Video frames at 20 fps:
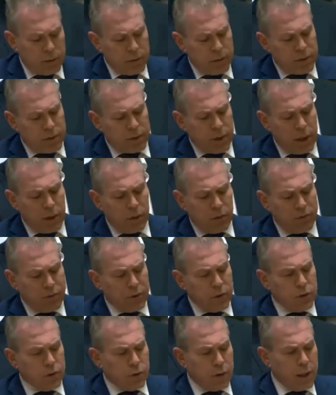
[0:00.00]
State of
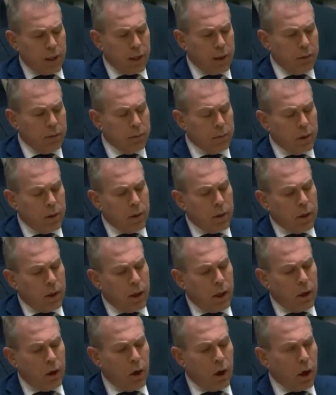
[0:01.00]
Israel
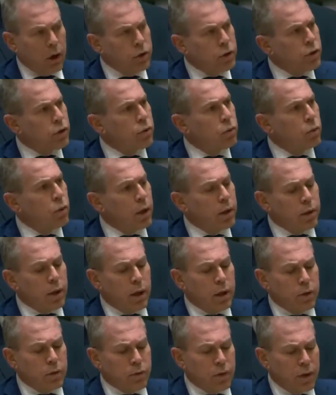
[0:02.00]
and launched
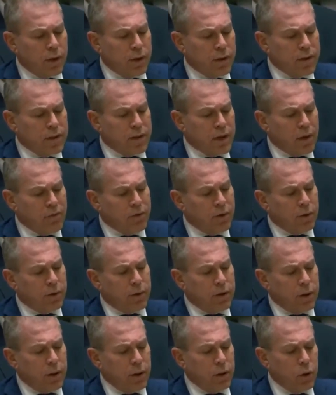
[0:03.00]

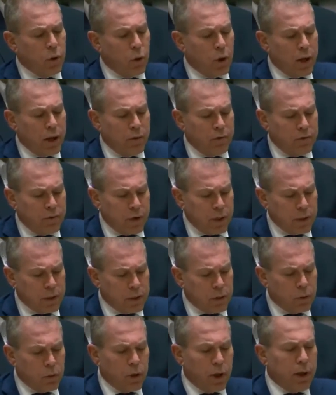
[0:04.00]
170
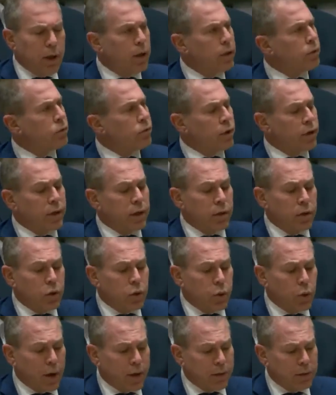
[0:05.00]
UAVs,
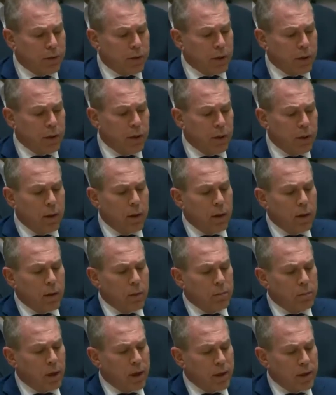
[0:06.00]
120
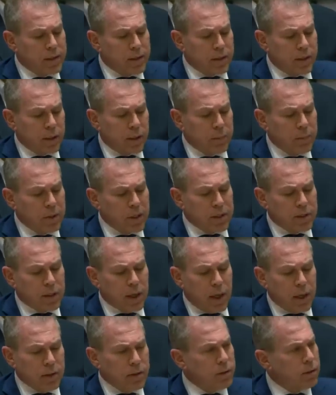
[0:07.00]
ballistic
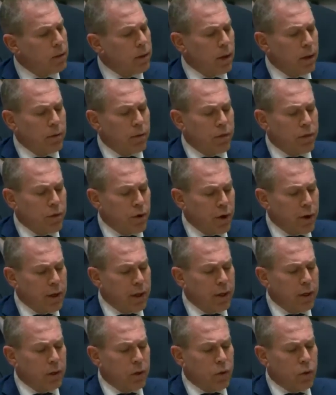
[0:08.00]
missiles, and
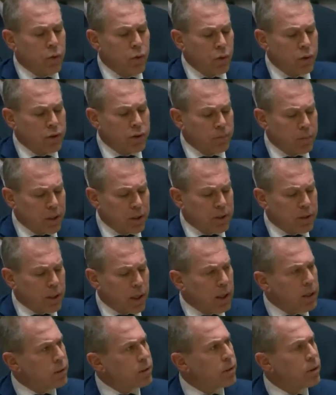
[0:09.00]
30 cruise
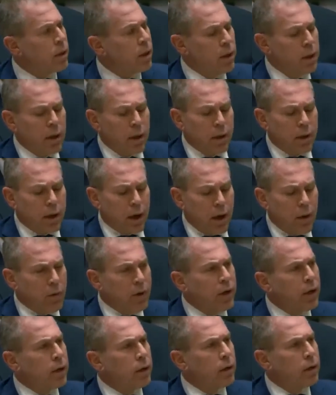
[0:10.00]
missiles
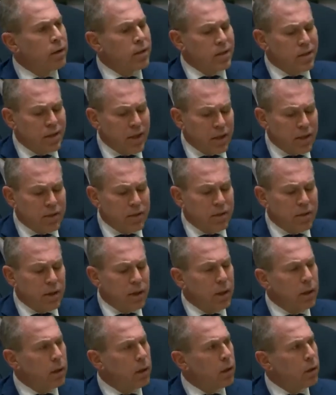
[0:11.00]
carrying
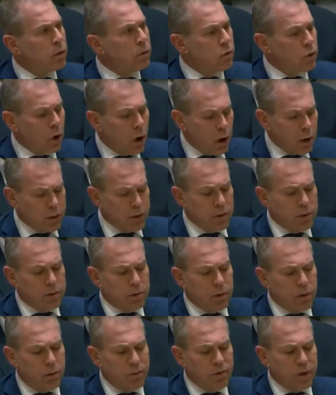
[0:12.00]
60 tons
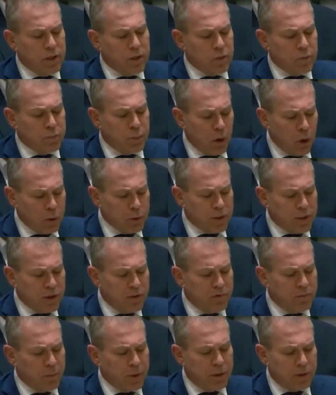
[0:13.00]
of
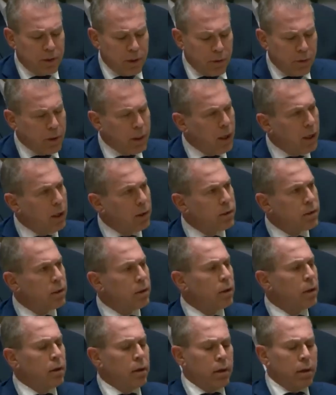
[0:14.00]
explosive materials
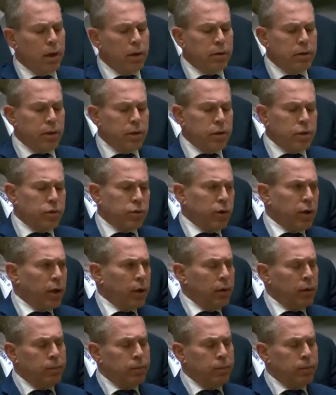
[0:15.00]
at Israel.